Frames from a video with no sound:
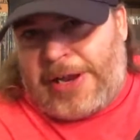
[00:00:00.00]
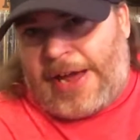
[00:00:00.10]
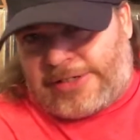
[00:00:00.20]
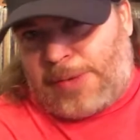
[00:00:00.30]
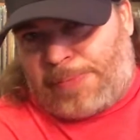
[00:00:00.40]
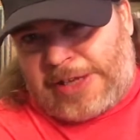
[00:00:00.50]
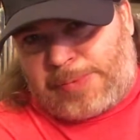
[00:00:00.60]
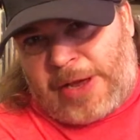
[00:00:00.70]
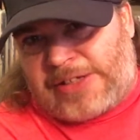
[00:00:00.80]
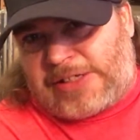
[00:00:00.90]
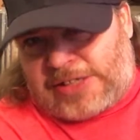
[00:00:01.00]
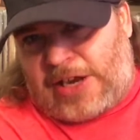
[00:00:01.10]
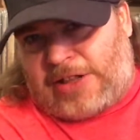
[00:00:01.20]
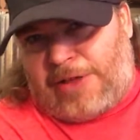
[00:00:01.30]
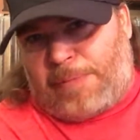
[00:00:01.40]
actually plays bass
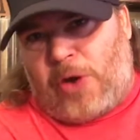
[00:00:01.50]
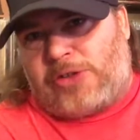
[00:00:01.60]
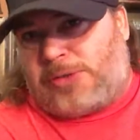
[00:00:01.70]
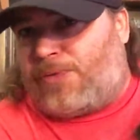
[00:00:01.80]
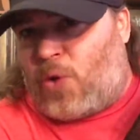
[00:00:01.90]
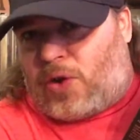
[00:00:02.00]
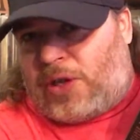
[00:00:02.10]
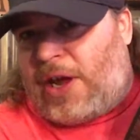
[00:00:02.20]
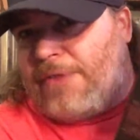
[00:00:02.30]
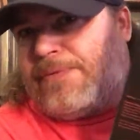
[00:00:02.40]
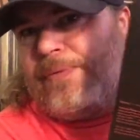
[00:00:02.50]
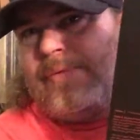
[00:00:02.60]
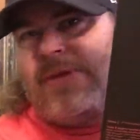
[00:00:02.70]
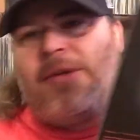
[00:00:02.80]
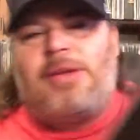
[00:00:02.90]
instead of Cliff Burton from First Left.
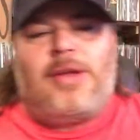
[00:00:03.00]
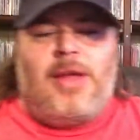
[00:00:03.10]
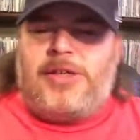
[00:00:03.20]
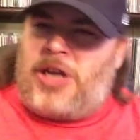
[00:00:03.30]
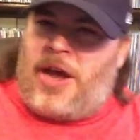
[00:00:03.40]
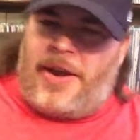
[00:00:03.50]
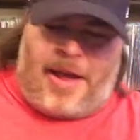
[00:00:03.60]
It's on,